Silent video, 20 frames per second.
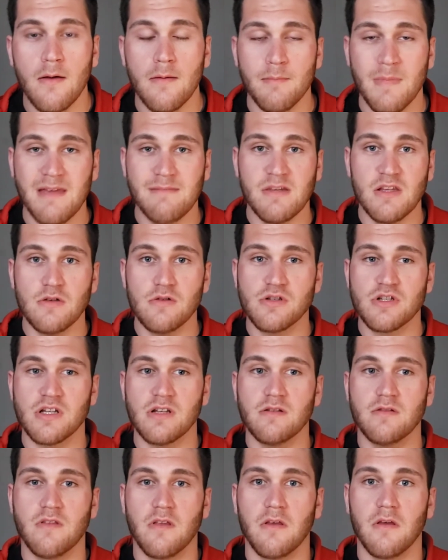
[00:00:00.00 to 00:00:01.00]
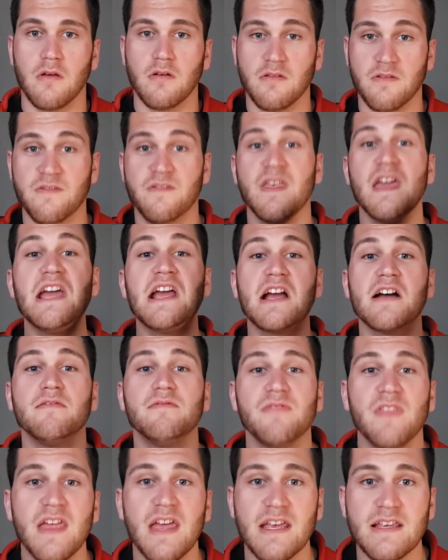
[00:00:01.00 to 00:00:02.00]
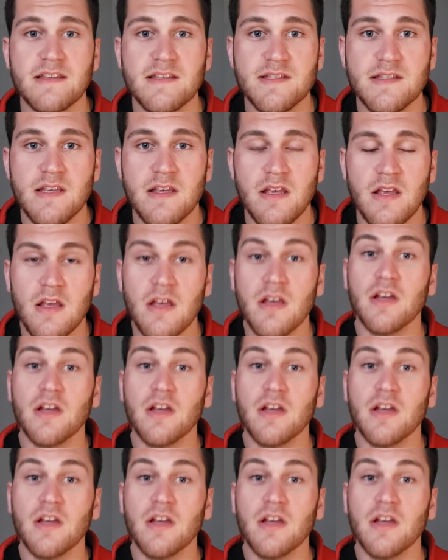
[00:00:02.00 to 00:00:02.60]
Maybe you should think of this.